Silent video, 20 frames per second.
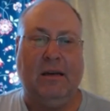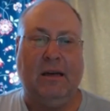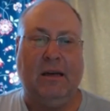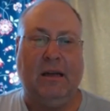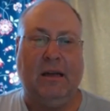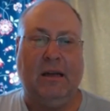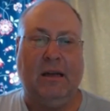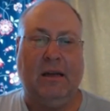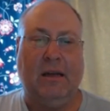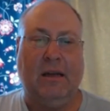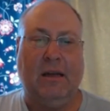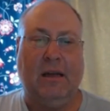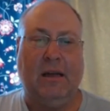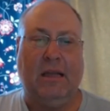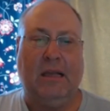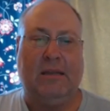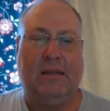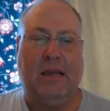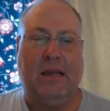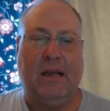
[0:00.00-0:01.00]
he's got
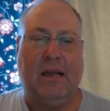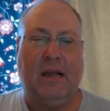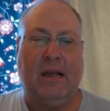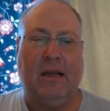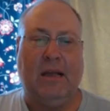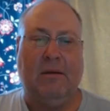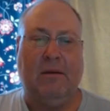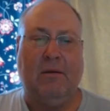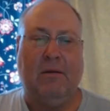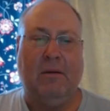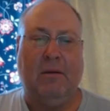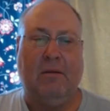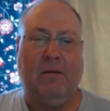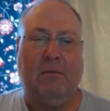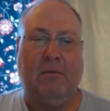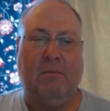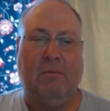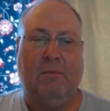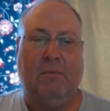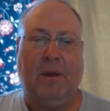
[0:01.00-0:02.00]
a big
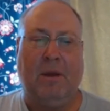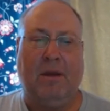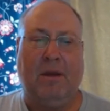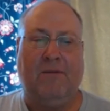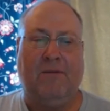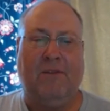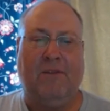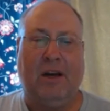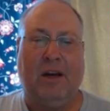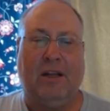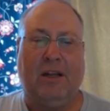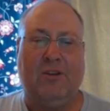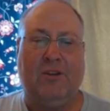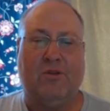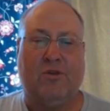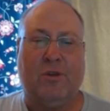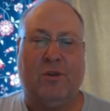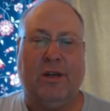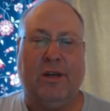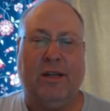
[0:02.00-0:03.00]
fucking tree
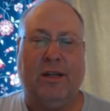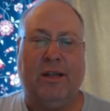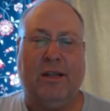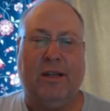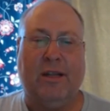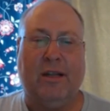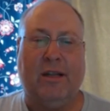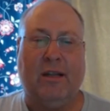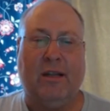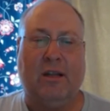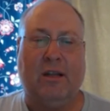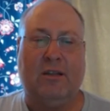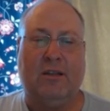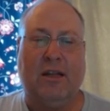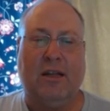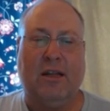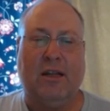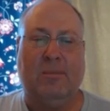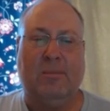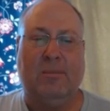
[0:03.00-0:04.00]
that looks like he put
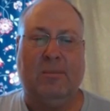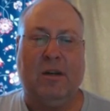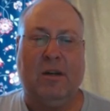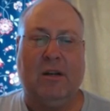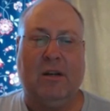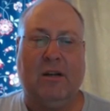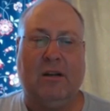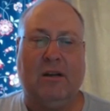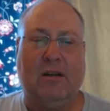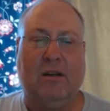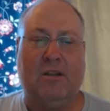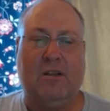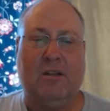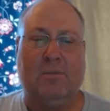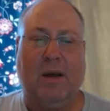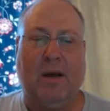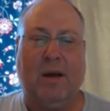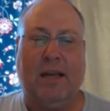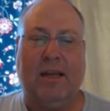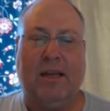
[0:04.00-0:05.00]
a, a spike
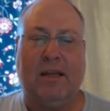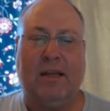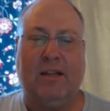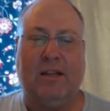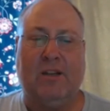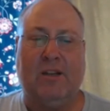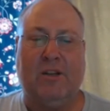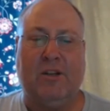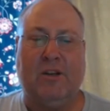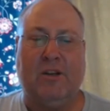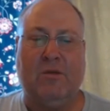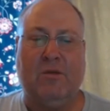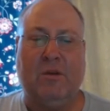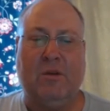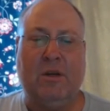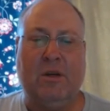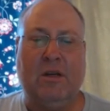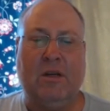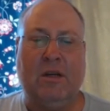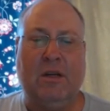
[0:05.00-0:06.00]
into.
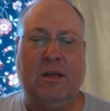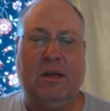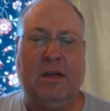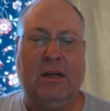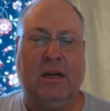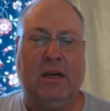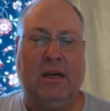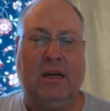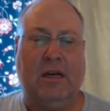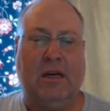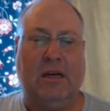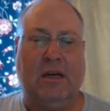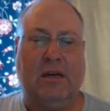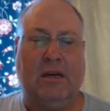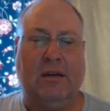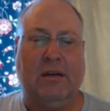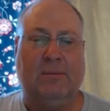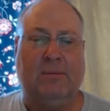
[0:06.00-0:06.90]
Um,